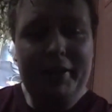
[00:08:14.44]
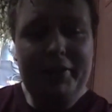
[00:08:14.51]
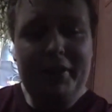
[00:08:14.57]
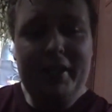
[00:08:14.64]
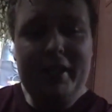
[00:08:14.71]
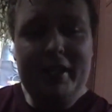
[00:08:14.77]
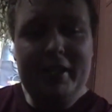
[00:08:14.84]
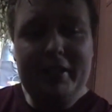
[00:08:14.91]

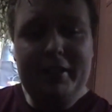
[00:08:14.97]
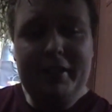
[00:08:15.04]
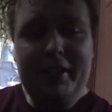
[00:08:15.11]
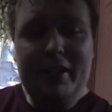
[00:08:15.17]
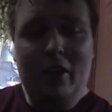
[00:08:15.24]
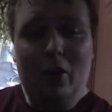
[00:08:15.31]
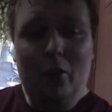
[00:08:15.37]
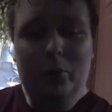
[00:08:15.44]

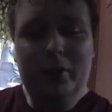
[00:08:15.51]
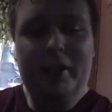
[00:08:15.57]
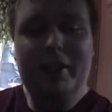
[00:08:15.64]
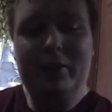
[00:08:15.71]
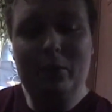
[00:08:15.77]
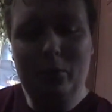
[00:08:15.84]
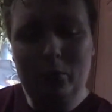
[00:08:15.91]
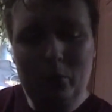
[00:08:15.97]
The
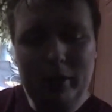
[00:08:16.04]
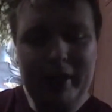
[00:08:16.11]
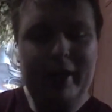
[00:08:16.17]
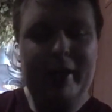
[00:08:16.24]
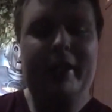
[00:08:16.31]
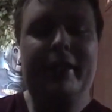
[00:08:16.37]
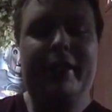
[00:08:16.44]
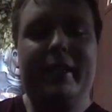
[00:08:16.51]
only way
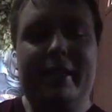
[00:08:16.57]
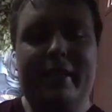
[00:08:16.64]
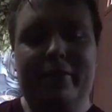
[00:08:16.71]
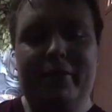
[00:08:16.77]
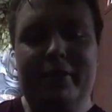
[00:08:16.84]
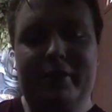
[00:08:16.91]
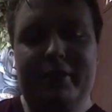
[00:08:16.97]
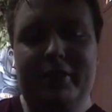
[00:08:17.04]
I can
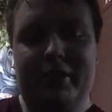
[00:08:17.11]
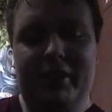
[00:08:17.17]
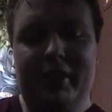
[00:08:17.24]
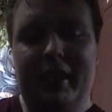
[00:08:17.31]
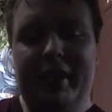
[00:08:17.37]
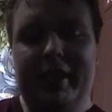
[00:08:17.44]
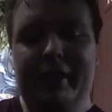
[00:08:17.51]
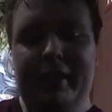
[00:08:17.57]
even
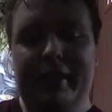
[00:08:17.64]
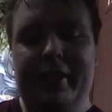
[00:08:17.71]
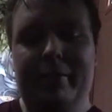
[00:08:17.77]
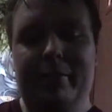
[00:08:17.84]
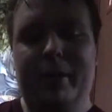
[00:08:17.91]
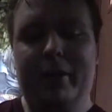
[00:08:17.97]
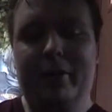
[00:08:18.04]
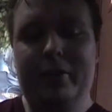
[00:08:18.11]
slightly
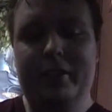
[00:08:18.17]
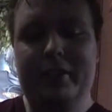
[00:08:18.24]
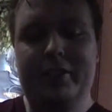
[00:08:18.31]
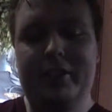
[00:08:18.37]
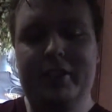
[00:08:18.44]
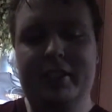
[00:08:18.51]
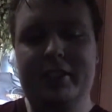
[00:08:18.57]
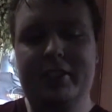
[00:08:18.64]
compare
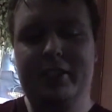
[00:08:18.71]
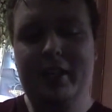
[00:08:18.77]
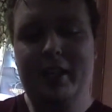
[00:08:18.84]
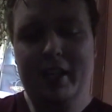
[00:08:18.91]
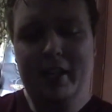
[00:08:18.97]
this is,